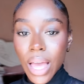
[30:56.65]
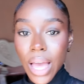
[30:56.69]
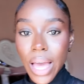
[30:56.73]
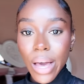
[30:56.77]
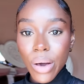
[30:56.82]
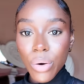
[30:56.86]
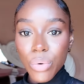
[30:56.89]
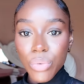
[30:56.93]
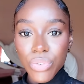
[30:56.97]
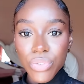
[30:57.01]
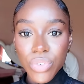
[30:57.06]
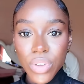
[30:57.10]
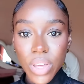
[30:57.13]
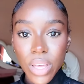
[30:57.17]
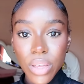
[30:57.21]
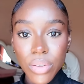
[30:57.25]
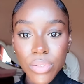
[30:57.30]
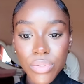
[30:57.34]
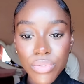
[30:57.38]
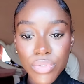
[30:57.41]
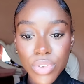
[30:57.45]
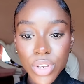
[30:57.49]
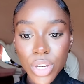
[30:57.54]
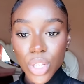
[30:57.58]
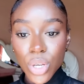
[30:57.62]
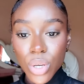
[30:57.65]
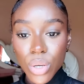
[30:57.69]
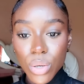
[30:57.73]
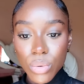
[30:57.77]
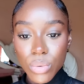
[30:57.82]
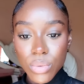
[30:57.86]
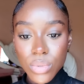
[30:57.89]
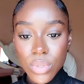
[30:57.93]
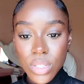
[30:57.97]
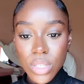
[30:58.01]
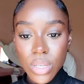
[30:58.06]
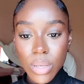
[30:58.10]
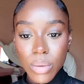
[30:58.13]
outfit
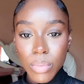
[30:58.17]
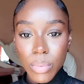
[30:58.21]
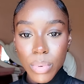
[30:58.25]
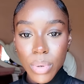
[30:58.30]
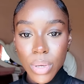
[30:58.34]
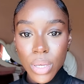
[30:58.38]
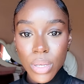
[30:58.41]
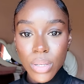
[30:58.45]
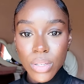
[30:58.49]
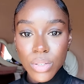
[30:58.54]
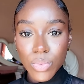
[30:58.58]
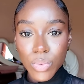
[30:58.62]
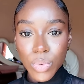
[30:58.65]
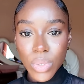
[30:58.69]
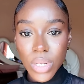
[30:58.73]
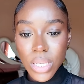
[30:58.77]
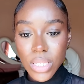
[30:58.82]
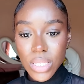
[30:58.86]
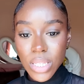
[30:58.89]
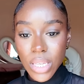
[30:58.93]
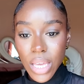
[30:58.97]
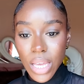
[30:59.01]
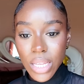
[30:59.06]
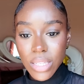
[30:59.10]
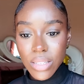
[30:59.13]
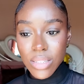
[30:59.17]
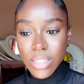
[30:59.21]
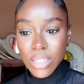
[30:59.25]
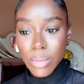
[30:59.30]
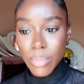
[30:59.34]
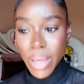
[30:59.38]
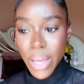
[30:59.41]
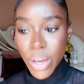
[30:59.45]
videos, because we need to get into some